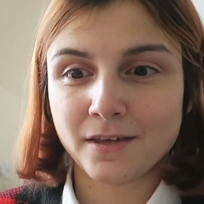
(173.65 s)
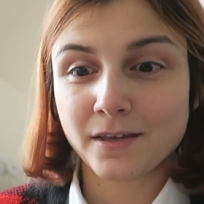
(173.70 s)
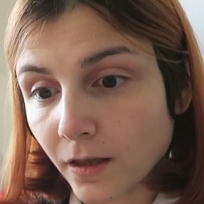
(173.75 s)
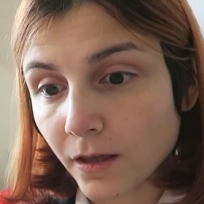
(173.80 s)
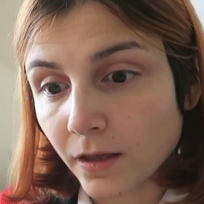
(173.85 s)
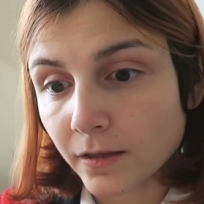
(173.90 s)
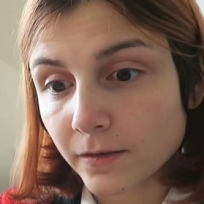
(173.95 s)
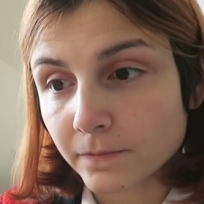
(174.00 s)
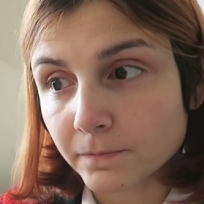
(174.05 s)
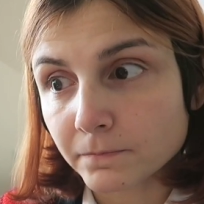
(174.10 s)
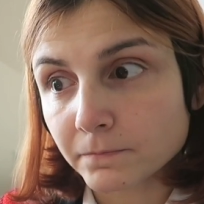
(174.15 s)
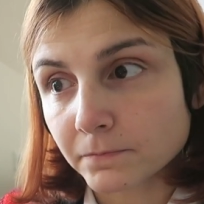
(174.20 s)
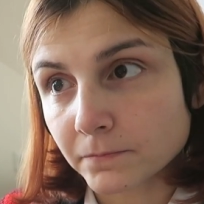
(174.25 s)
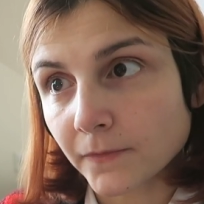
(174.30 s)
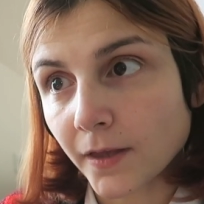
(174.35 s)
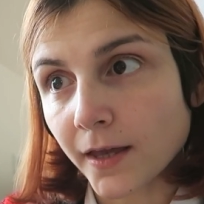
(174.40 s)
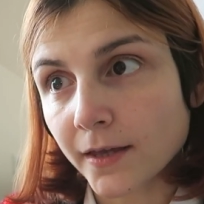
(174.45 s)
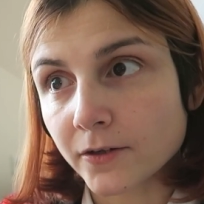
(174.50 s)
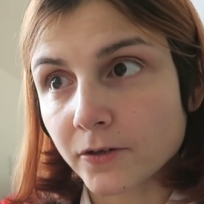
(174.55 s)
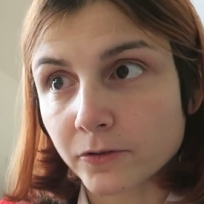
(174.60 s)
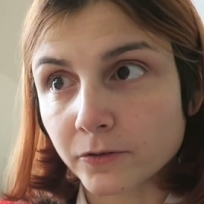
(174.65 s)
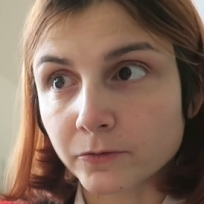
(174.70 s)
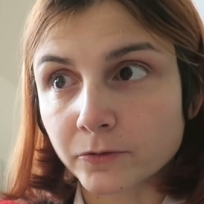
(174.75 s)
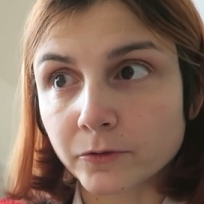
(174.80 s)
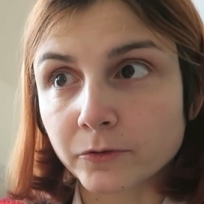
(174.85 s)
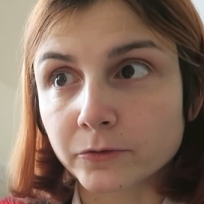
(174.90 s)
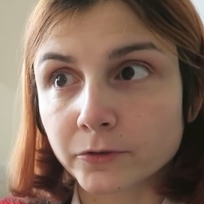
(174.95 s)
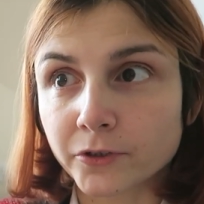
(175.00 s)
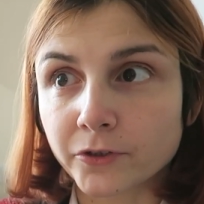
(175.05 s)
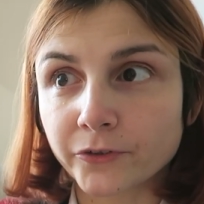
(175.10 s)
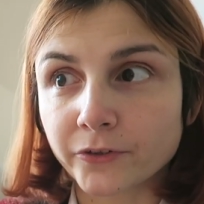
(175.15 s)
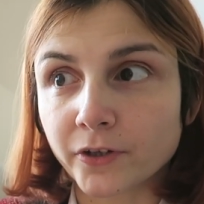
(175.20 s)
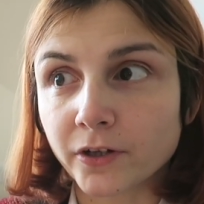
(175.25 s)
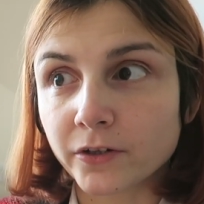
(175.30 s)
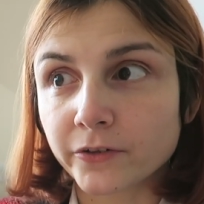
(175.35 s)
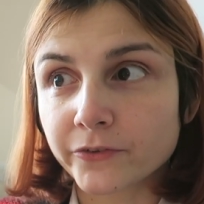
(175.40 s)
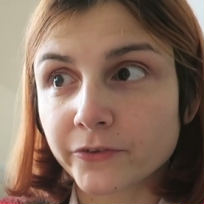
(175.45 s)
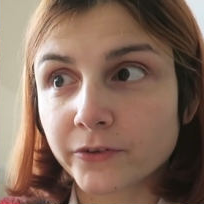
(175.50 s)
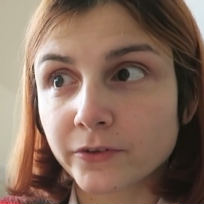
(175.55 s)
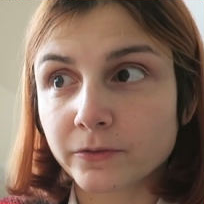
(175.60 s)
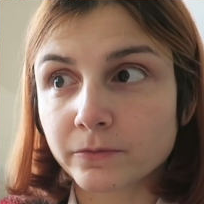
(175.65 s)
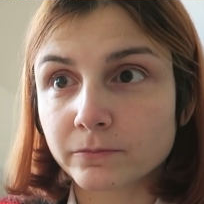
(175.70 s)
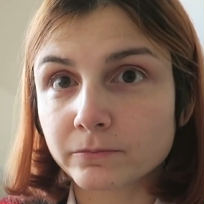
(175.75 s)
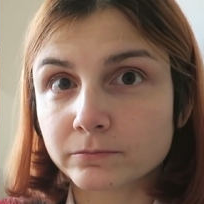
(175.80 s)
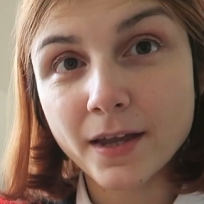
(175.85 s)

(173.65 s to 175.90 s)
and I got good results.